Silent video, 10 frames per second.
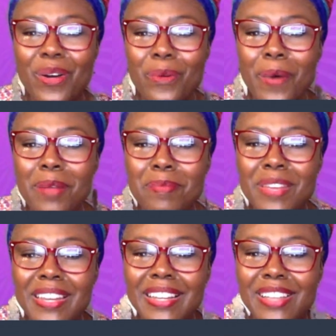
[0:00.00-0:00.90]
1
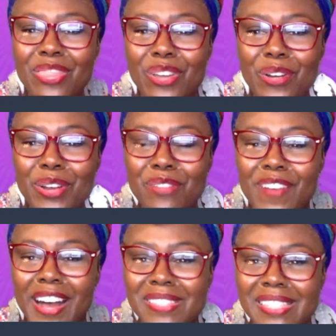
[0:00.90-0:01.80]
minute,
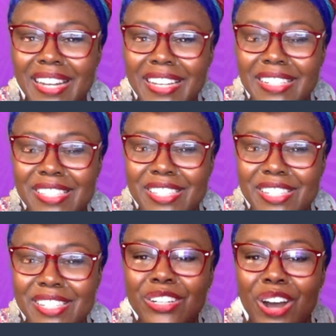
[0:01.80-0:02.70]
35 seconds to
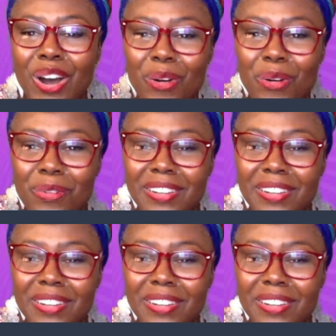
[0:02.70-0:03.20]
go.